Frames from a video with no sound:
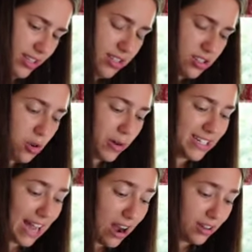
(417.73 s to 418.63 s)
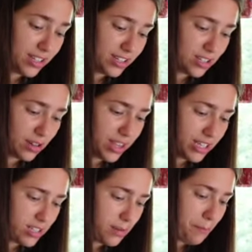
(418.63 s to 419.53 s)
This is going down. This
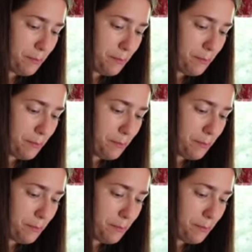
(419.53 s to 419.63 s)
is a